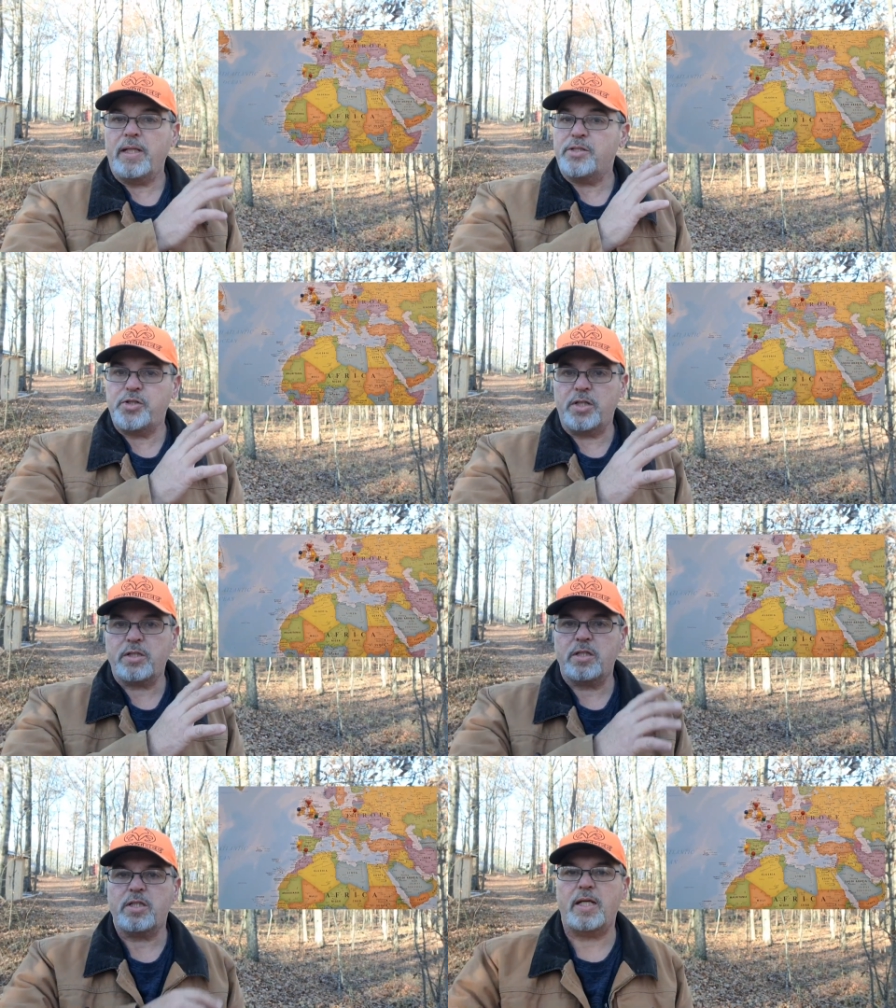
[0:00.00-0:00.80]
It's
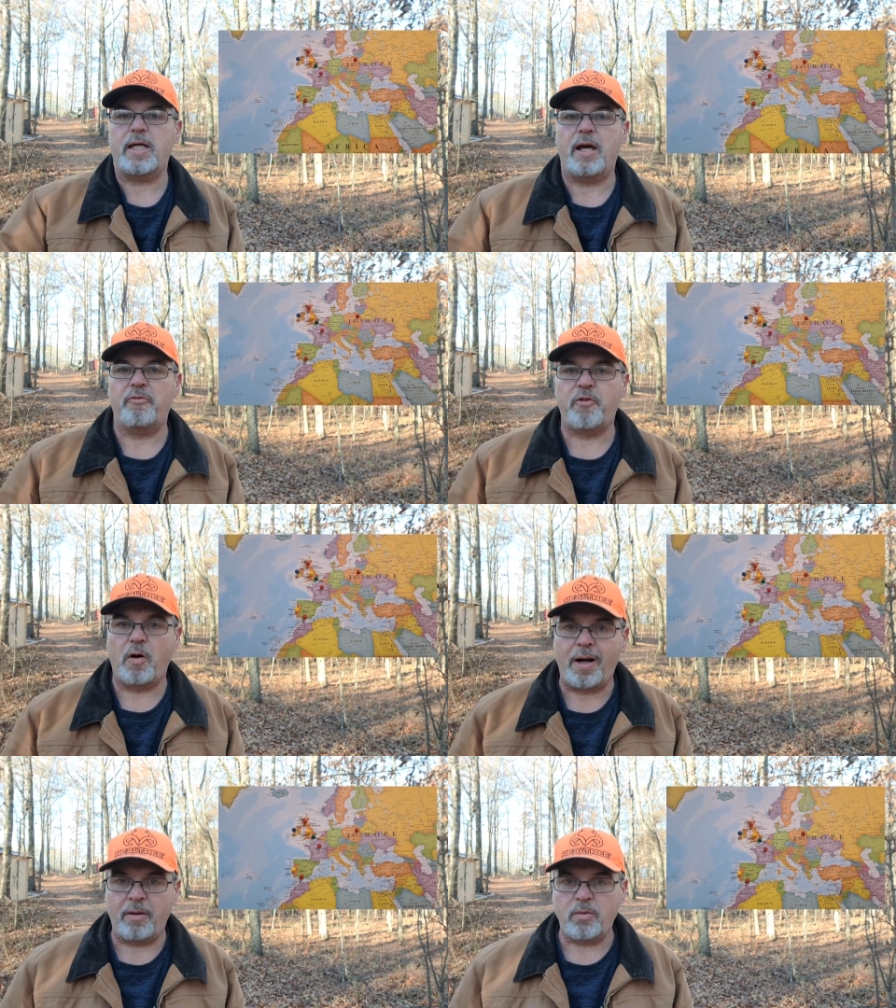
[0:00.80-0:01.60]
just to see how
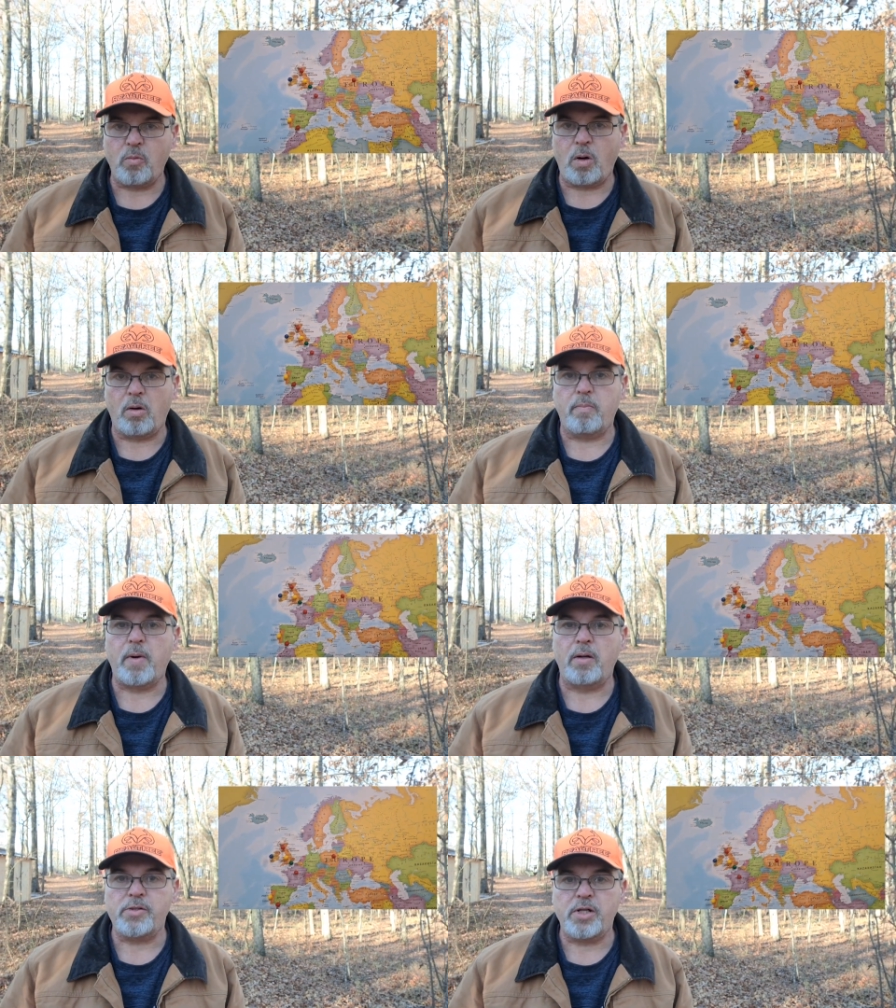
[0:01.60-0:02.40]
far out in the world
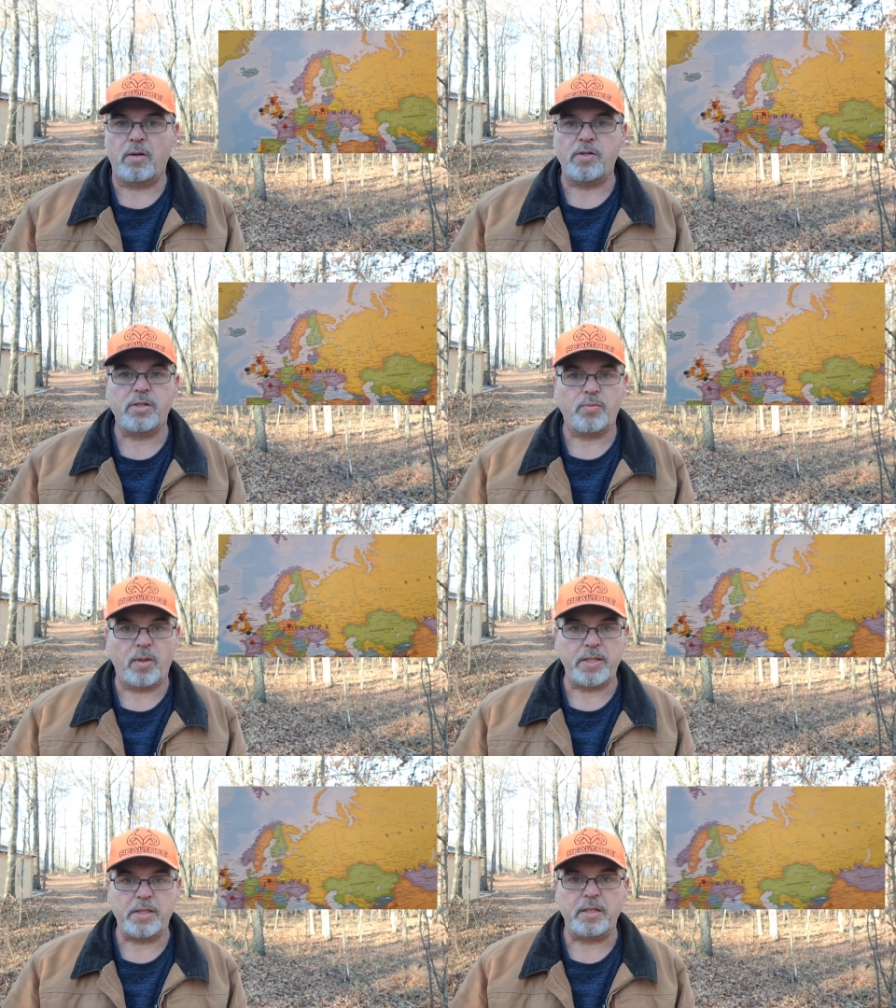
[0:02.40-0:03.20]
Burnt Church is
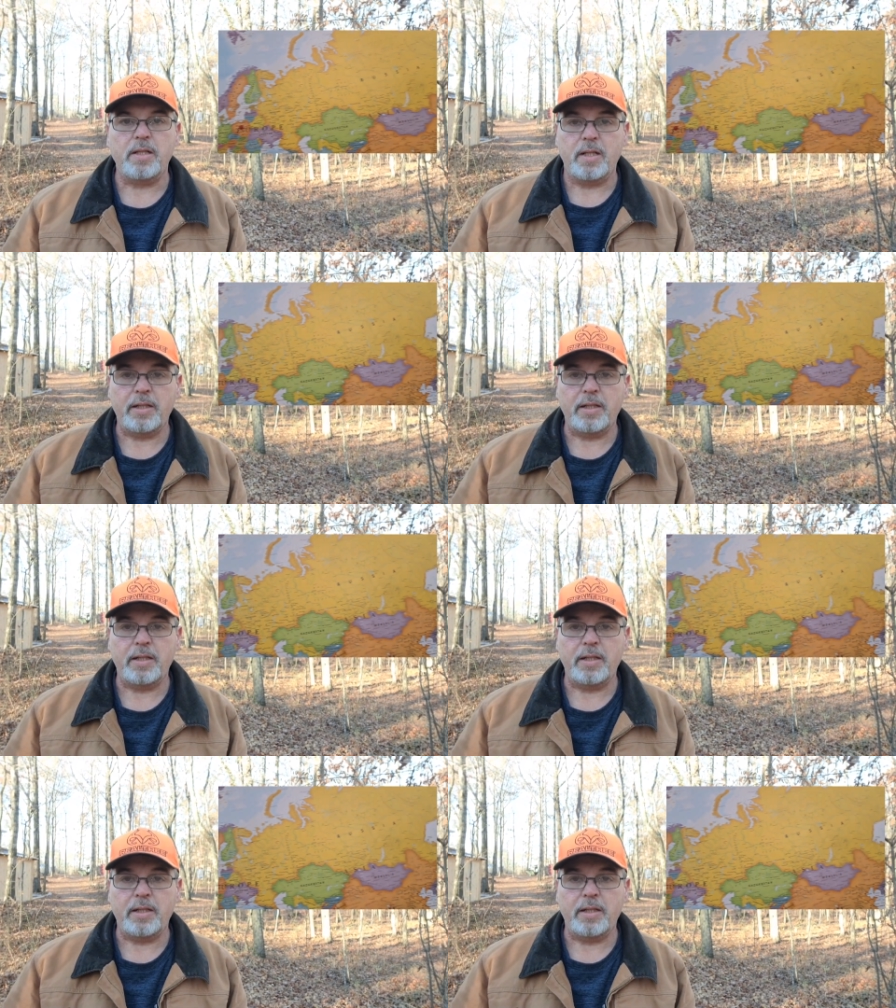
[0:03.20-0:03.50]
reaching